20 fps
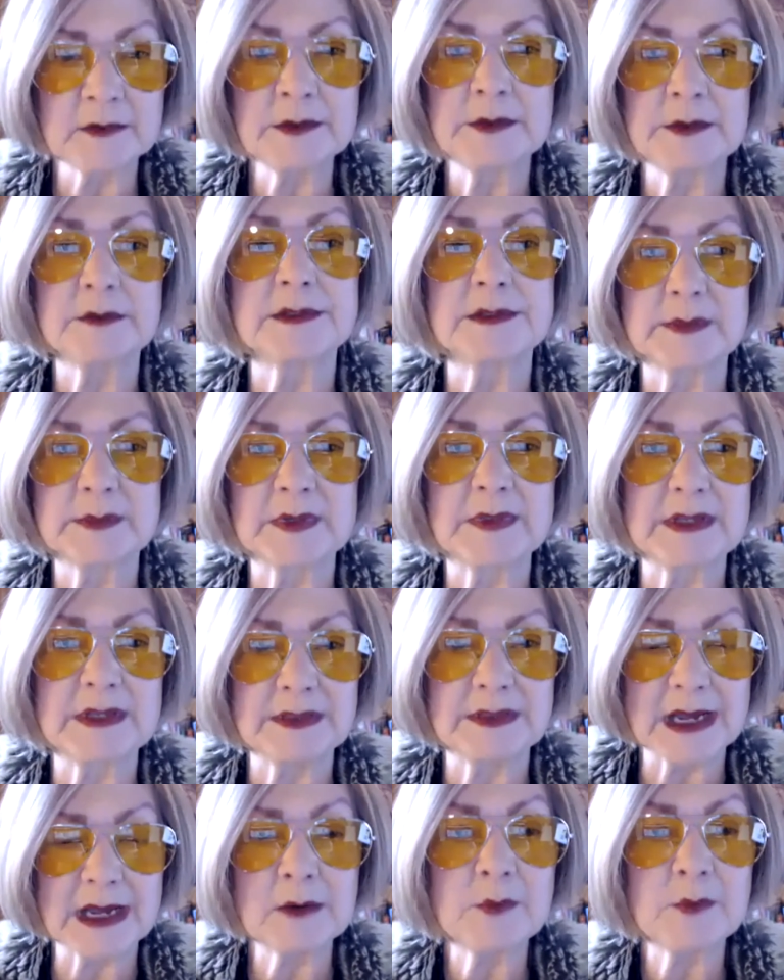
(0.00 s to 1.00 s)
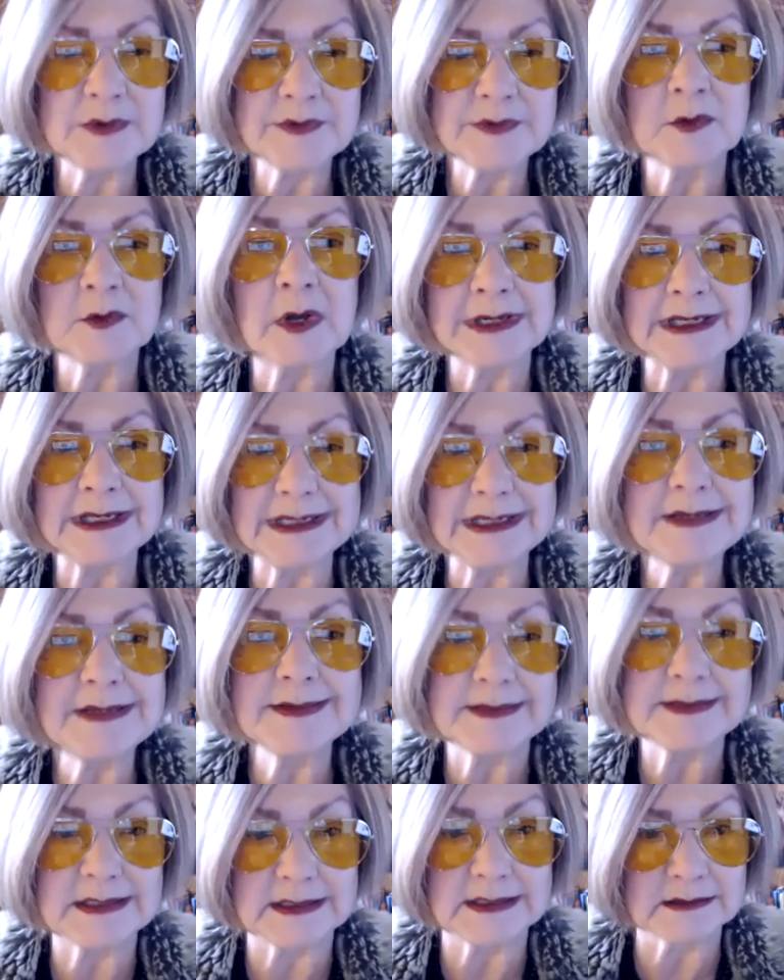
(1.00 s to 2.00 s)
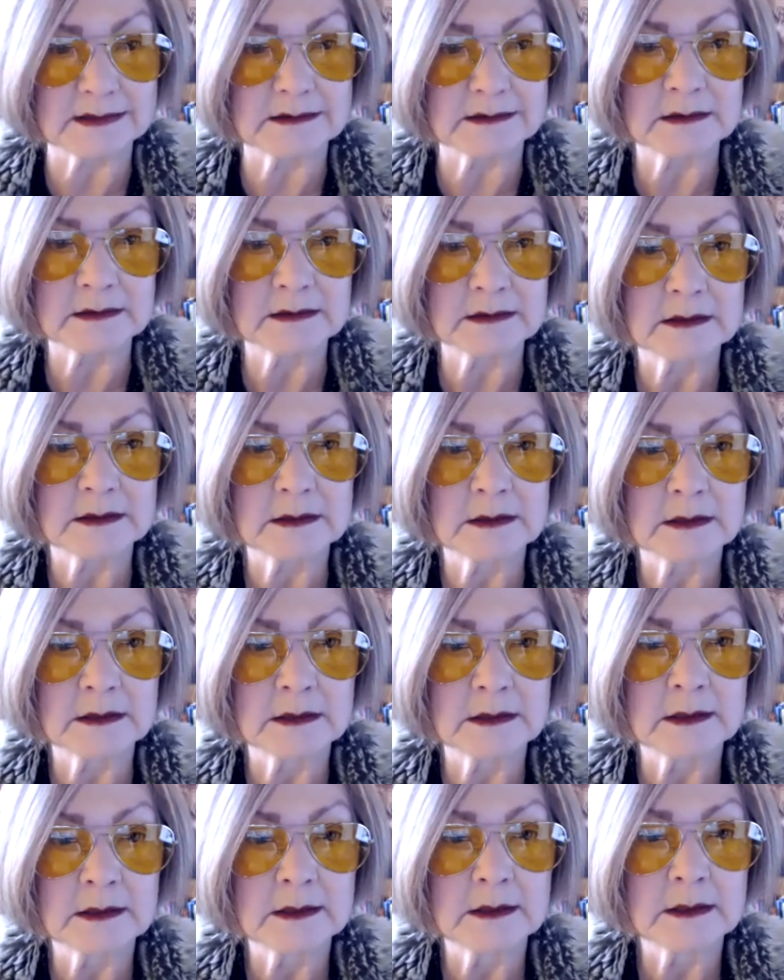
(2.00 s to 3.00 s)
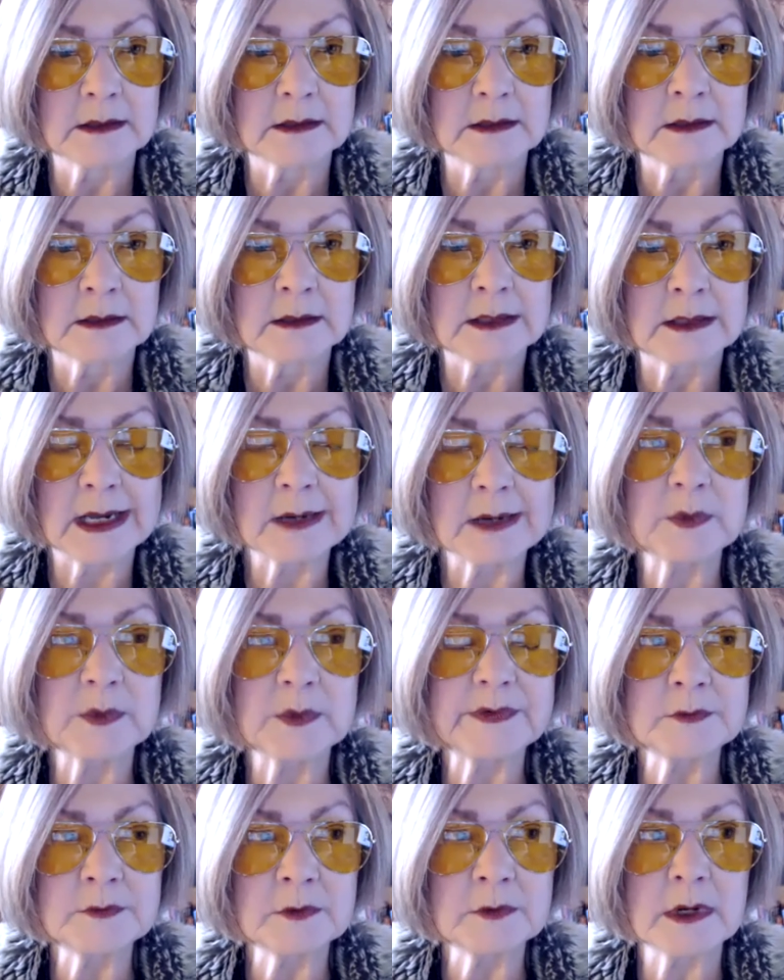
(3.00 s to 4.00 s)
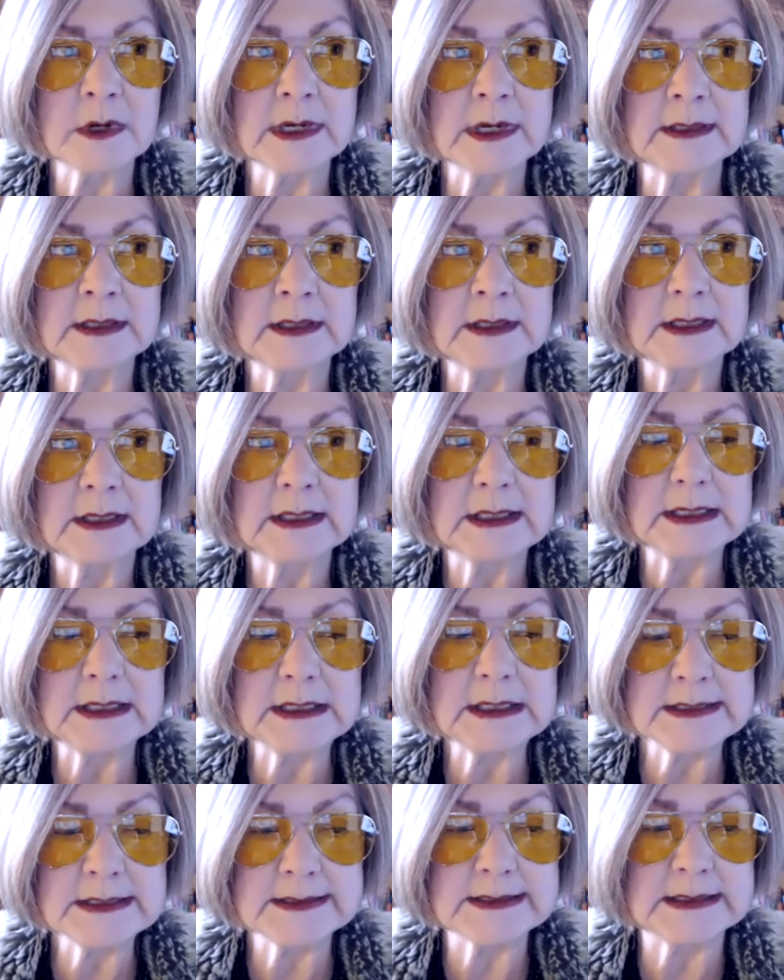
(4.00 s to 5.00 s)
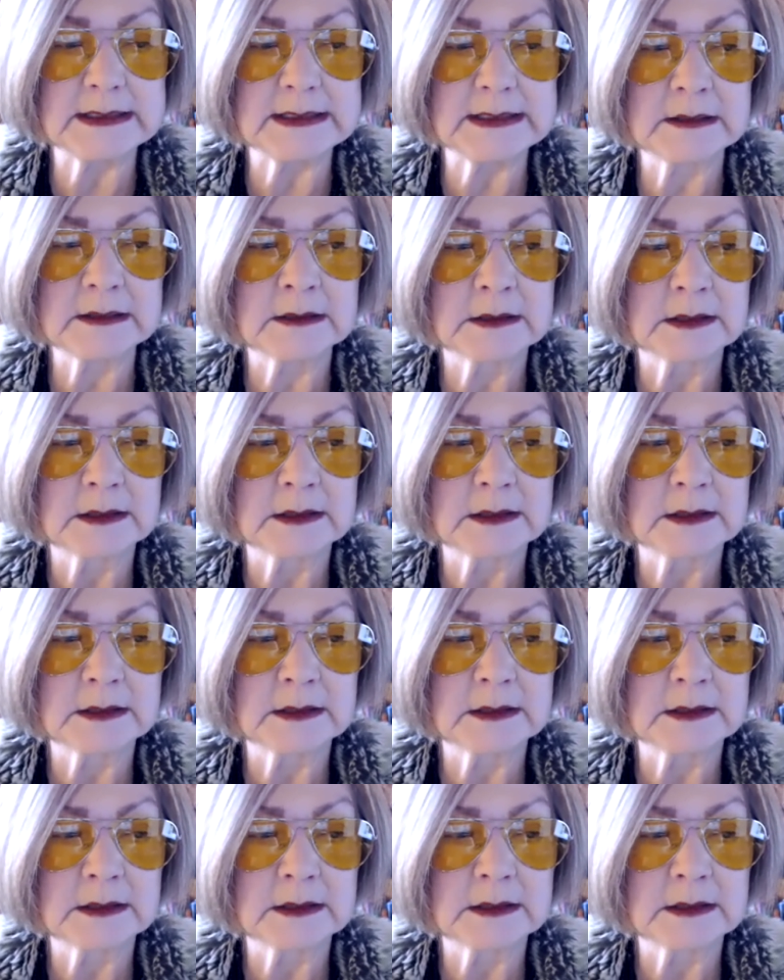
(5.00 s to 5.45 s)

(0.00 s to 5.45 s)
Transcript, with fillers: you, Timothy, that was not easy. Yep. That was not easy.